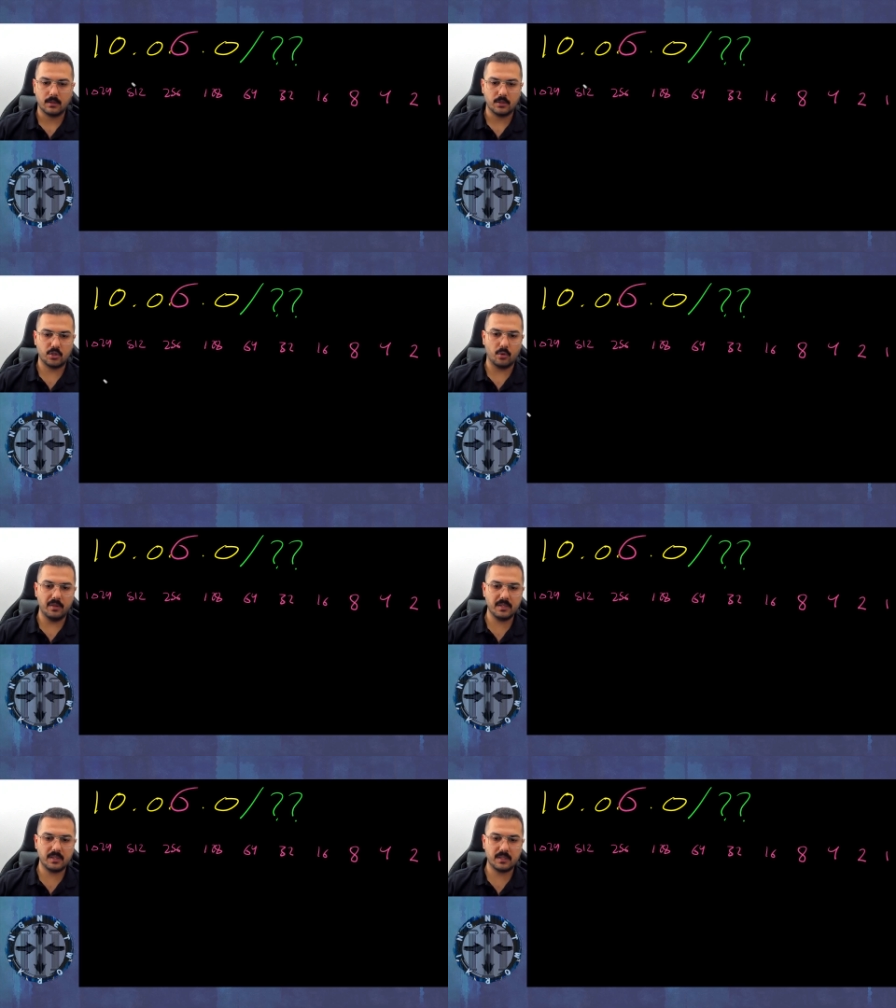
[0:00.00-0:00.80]
So
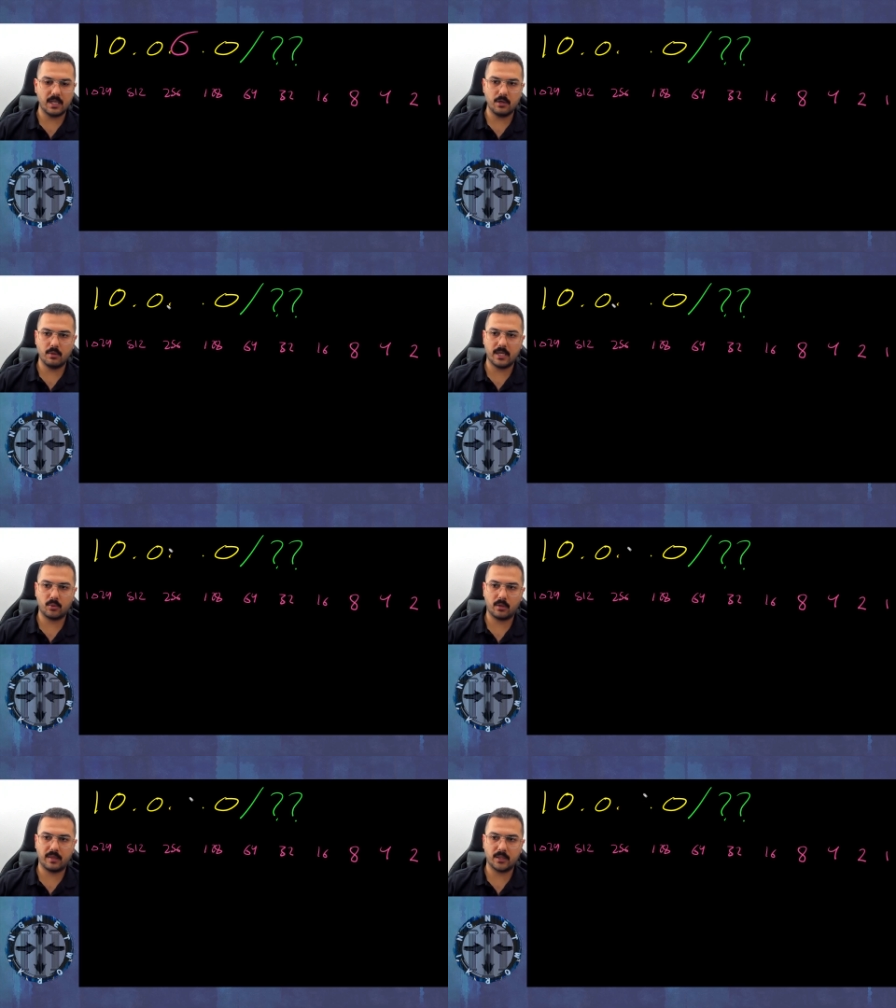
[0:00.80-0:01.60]
this is the new
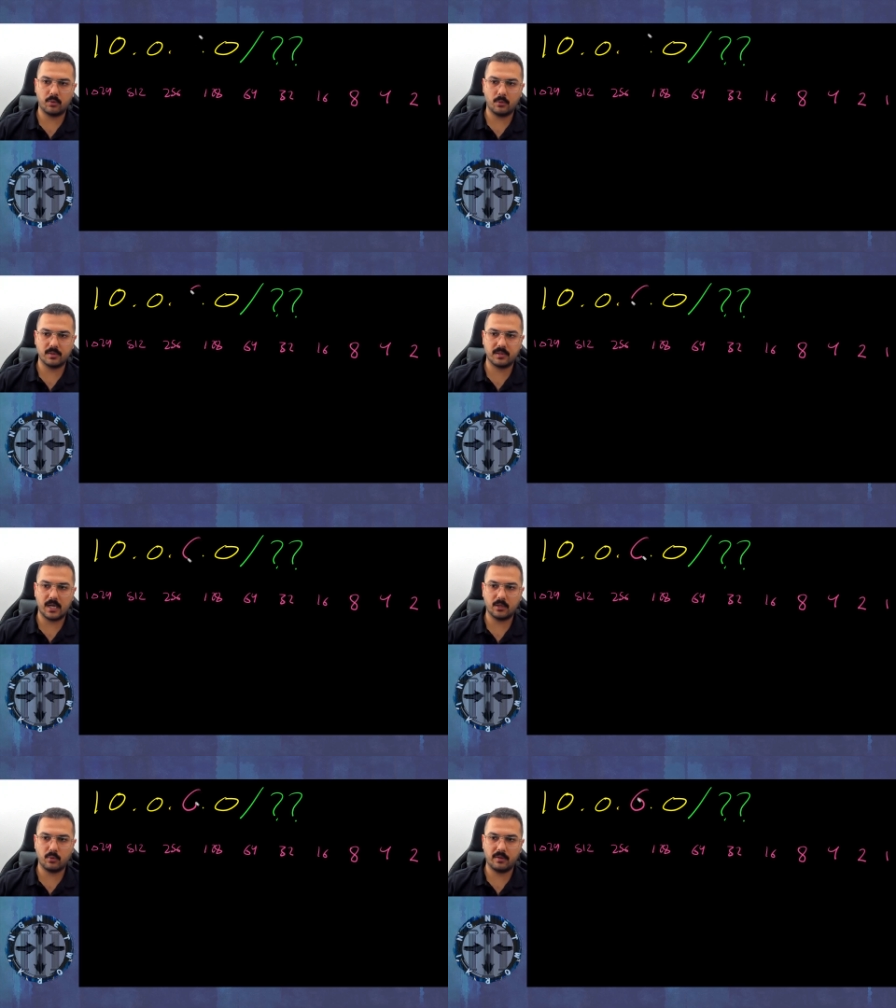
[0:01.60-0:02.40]
network that we will
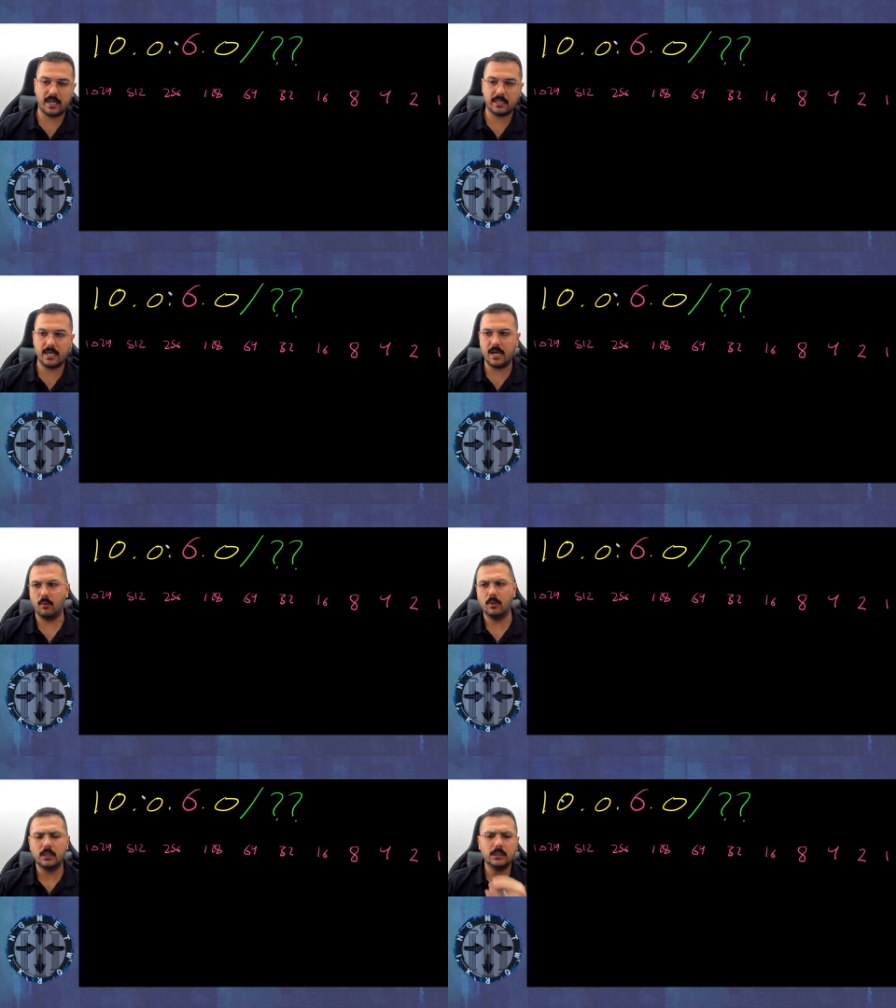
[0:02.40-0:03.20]
start with right now.